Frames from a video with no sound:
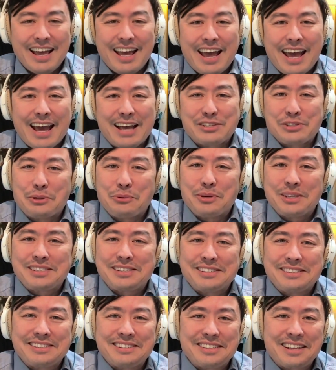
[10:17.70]
As always,
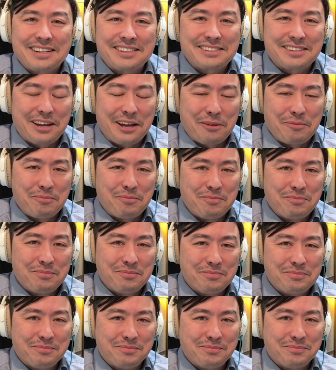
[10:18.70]
until next time,
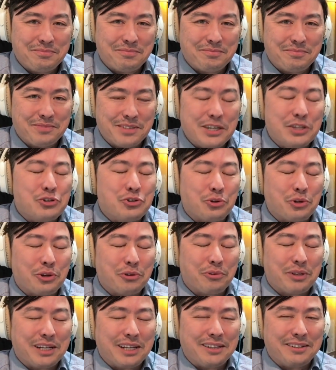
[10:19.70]
enjoy your
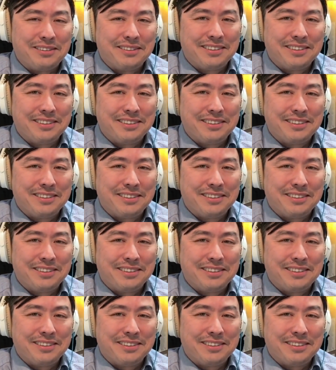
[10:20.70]
reading.